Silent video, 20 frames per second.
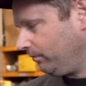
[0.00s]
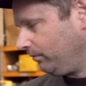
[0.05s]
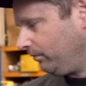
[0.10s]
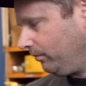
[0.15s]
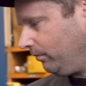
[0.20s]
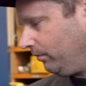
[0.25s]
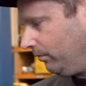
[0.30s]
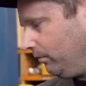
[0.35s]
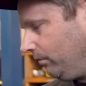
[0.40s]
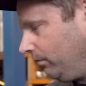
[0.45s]

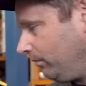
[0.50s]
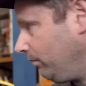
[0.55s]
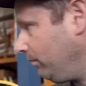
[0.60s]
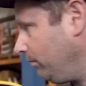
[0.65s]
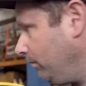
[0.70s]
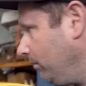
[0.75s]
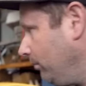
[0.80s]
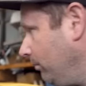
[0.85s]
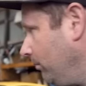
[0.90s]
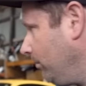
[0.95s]
Rallying's
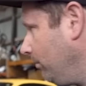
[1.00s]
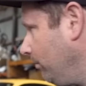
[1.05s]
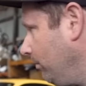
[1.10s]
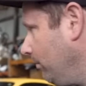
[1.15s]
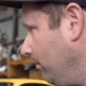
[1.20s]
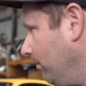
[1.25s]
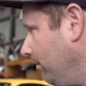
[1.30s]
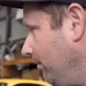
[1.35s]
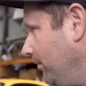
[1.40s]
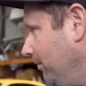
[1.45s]
like
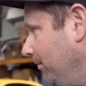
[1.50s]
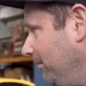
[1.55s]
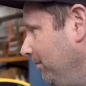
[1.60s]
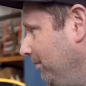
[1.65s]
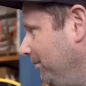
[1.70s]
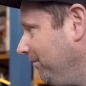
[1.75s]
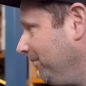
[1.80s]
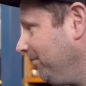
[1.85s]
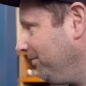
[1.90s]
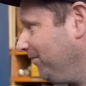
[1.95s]
drifting, but
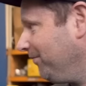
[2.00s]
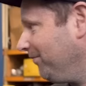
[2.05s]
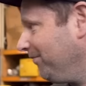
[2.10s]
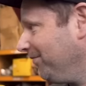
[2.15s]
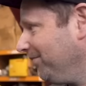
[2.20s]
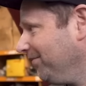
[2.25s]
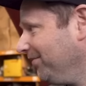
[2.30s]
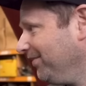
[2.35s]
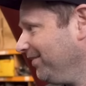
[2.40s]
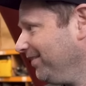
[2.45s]
faster
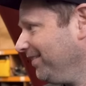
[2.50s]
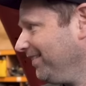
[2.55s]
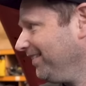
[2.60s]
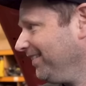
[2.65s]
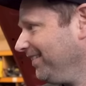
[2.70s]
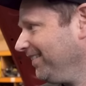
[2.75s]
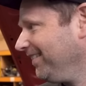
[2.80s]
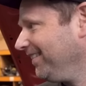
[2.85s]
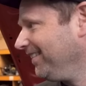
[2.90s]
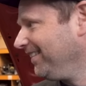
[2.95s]
and with more
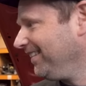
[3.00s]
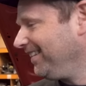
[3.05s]
trees.